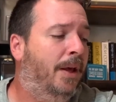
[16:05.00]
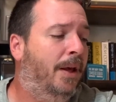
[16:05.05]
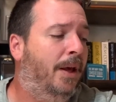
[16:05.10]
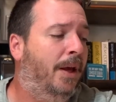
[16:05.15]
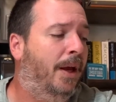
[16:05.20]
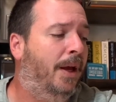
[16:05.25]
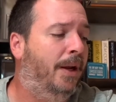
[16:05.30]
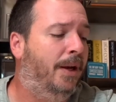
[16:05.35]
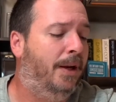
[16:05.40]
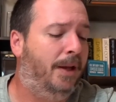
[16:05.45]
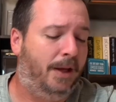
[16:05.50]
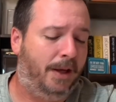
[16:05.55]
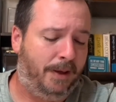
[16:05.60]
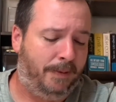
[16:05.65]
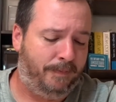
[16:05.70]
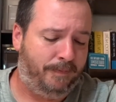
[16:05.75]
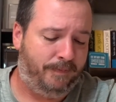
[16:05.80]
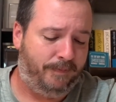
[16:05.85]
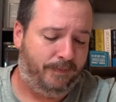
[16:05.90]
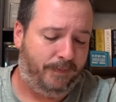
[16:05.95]
And
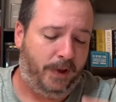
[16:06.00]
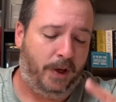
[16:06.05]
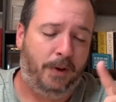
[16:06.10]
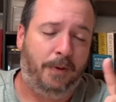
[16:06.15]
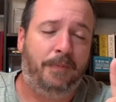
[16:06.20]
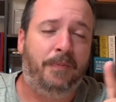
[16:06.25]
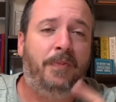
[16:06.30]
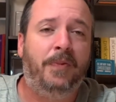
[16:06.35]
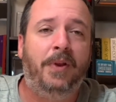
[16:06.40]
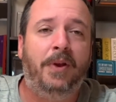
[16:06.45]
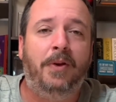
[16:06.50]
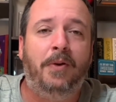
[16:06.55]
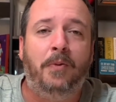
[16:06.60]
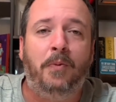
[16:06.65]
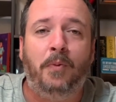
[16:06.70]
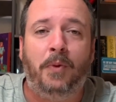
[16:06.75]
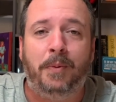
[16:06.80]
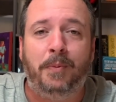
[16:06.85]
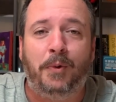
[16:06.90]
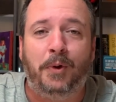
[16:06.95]

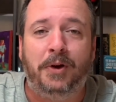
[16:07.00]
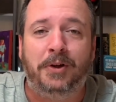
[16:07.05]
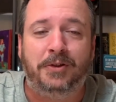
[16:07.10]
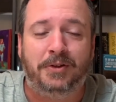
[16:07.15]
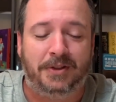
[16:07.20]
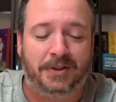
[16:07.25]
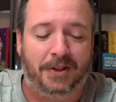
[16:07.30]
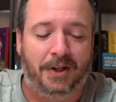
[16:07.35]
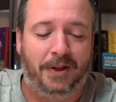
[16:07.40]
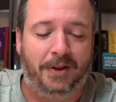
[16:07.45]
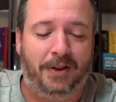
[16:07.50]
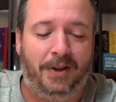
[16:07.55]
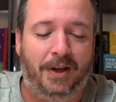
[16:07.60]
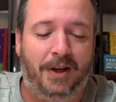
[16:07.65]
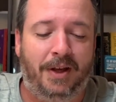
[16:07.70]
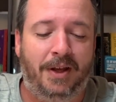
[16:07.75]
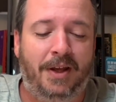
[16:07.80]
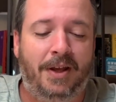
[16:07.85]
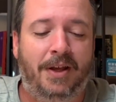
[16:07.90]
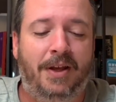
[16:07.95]
one more interesting
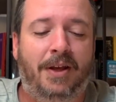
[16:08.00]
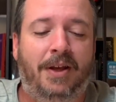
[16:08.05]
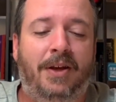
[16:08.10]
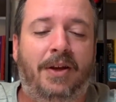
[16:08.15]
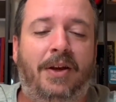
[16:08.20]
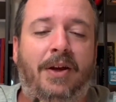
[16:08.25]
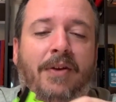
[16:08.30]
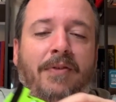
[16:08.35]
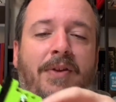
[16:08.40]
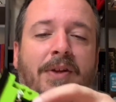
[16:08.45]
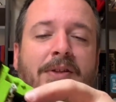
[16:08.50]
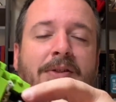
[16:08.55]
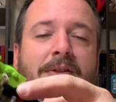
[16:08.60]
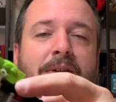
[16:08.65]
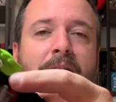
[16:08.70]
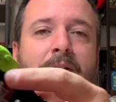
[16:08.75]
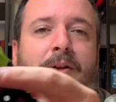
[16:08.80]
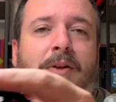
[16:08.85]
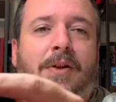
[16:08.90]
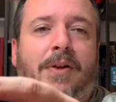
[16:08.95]
thing. You have these
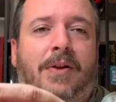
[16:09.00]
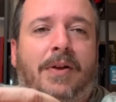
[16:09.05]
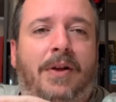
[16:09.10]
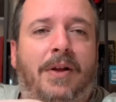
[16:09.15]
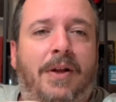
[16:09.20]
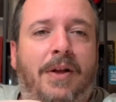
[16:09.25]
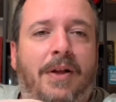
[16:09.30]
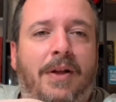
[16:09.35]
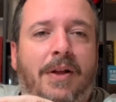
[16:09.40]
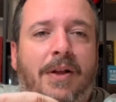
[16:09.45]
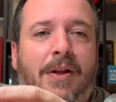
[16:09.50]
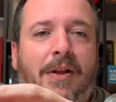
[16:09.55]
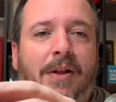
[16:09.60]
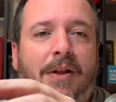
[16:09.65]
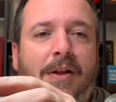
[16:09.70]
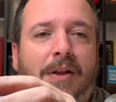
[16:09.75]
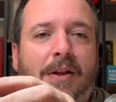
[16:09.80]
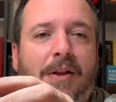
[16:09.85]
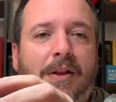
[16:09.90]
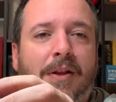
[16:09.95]
little
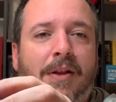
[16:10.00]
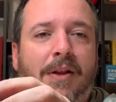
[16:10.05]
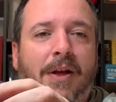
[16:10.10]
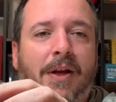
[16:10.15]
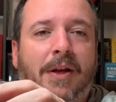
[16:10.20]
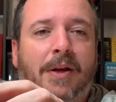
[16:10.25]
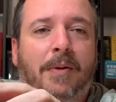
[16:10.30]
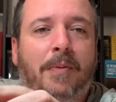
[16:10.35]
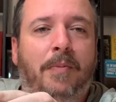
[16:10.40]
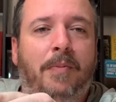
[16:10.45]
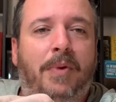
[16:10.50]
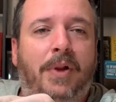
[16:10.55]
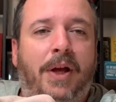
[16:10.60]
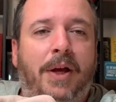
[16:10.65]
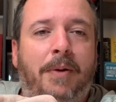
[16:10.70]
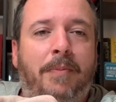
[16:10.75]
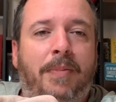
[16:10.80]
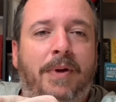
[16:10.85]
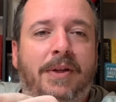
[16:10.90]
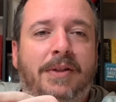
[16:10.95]
like
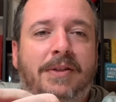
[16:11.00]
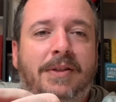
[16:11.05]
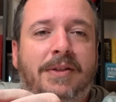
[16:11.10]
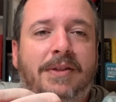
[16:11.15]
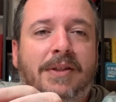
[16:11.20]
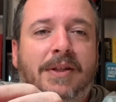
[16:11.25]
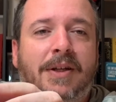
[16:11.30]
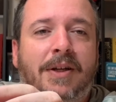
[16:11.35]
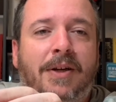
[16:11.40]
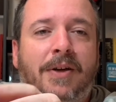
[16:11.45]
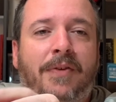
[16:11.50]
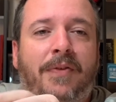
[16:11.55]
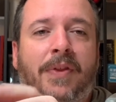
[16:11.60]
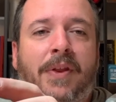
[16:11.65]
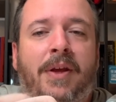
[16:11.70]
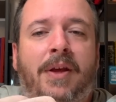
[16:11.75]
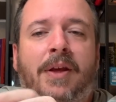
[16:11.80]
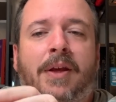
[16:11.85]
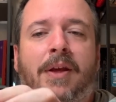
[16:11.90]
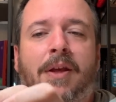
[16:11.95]
black pieces here.
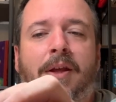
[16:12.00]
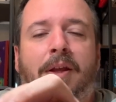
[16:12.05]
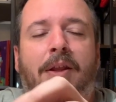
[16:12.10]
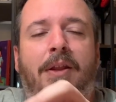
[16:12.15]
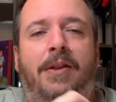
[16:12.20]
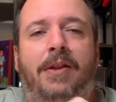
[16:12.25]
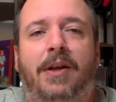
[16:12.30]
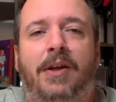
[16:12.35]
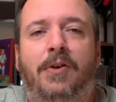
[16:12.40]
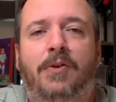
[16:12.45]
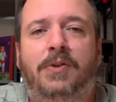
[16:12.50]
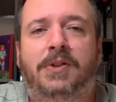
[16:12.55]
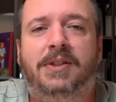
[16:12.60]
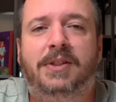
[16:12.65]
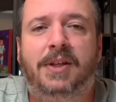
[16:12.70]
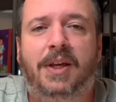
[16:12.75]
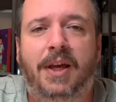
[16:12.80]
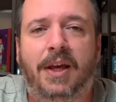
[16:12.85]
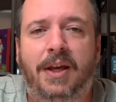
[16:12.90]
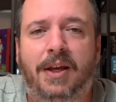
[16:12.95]
They use
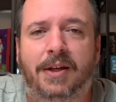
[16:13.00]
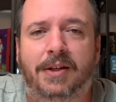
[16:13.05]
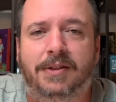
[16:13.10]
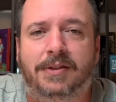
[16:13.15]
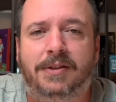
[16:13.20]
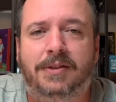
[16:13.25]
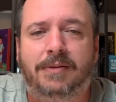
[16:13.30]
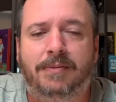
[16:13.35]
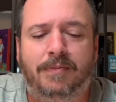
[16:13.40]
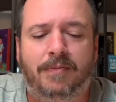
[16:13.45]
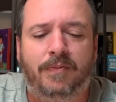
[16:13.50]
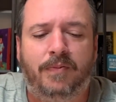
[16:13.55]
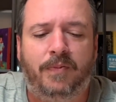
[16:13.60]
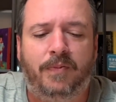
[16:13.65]
skis,